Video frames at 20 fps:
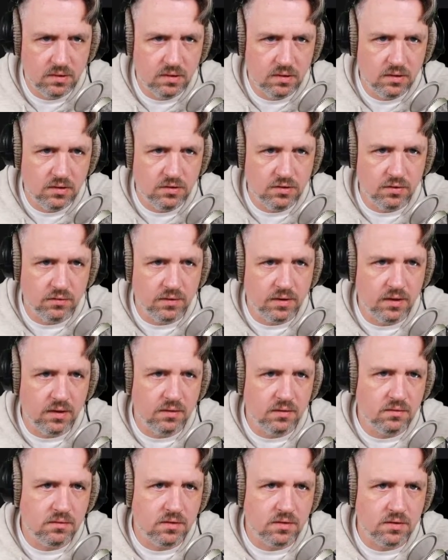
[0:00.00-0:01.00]
so that
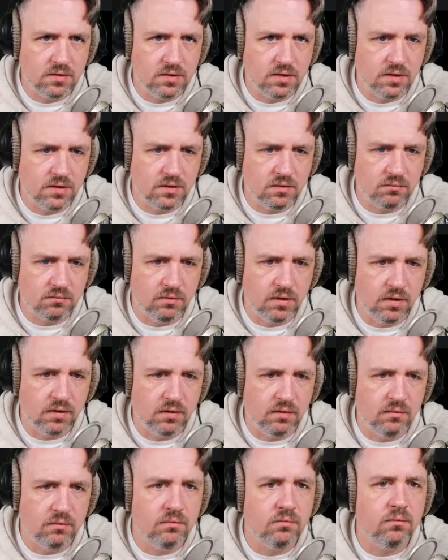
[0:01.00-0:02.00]
it just doesn't
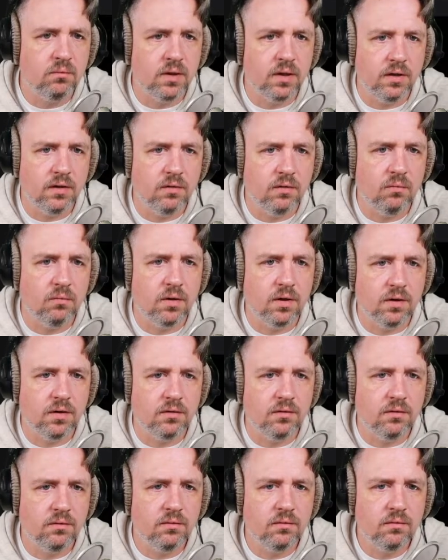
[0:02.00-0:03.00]
run when I don't want it
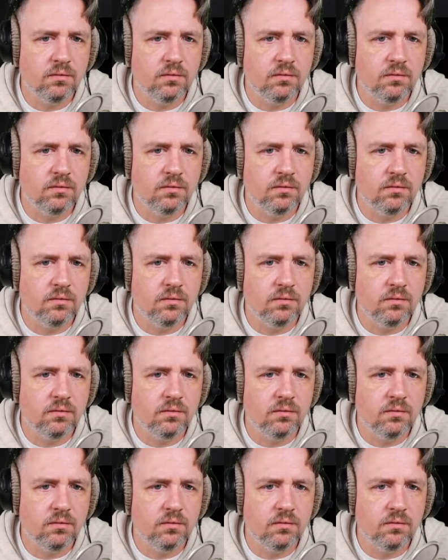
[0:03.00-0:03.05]
to.